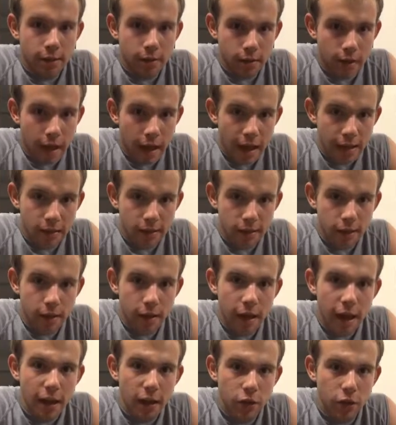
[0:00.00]
last
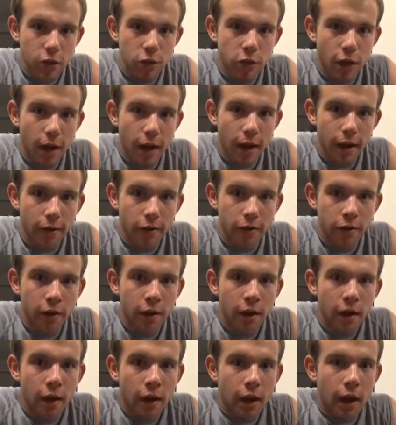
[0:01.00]
exercise
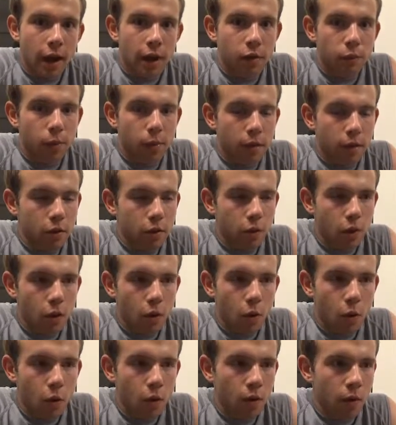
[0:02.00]
as we could
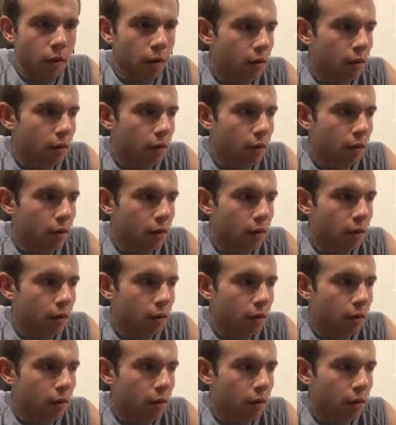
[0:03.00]
do.